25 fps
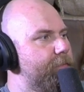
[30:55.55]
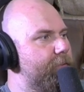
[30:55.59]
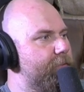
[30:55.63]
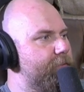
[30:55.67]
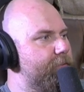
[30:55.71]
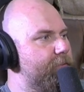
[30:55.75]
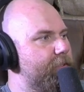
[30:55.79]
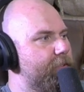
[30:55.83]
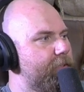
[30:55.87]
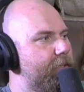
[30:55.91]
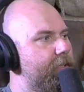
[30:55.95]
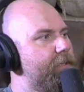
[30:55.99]
And I
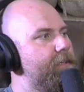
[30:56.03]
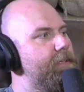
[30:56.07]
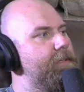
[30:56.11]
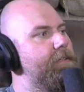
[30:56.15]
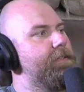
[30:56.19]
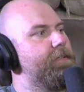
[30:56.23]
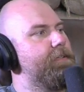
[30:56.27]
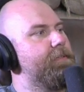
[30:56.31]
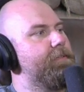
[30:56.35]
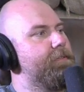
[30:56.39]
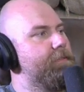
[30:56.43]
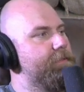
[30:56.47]
was like,
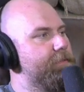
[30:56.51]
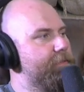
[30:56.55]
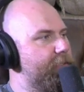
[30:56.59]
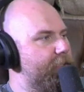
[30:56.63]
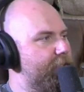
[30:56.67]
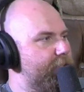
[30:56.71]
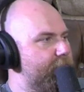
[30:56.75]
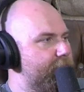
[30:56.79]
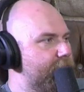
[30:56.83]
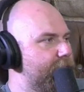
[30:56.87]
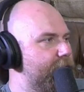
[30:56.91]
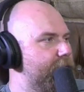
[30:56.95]
"Oh,
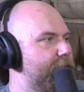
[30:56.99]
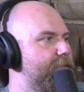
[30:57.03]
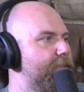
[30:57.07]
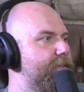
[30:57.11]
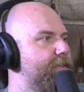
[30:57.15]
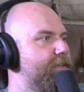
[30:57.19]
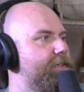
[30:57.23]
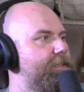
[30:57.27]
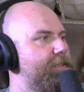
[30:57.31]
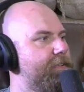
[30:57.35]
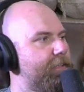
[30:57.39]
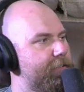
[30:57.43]
okay."
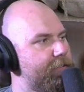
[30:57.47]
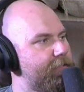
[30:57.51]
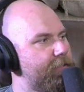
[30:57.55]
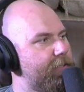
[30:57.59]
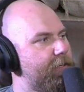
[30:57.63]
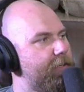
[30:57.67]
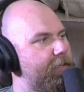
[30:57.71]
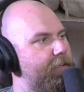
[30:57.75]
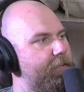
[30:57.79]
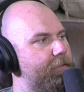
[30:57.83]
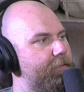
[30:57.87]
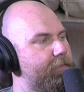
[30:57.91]
And that's
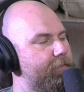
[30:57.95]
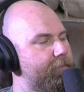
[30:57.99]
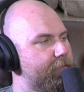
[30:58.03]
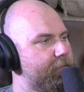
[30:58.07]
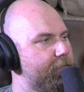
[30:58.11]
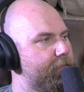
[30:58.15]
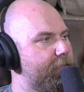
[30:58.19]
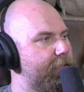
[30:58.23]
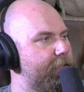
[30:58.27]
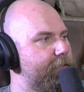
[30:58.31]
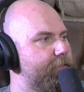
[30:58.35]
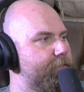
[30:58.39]
how
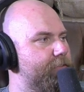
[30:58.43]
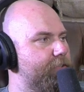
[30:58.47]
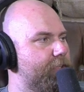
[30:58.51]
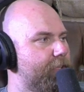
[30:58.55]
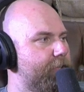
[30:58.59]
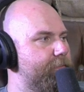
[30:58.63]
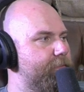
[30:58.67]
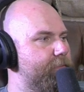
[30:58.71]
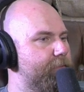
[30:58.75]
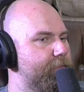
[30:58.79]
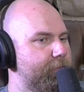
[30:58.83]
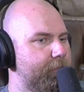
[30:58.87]
I
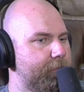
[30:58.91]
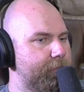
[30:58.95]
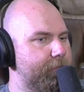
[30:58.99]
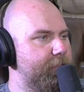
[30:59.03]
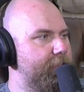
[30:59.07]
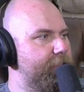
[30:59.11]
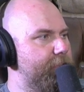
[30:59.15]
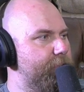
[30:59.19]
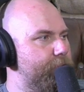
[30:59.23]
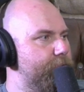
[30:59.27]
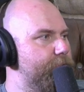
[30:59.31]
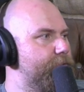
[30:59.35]
discovered
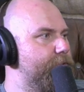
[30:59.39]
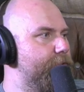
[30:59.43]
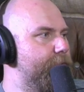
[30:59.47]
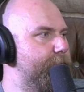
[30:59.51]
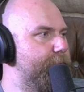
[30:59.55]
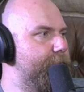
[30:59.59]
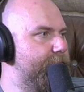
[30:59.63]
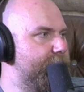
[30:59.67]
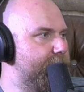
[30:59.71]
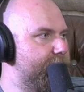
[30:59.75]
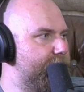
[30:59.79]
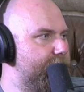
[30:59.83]
that
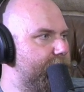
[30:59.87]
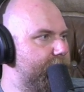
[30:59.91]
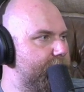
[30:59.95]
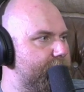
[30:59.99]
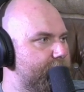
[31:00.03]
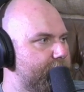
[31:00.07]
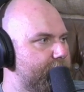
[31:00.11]
YouTube exists.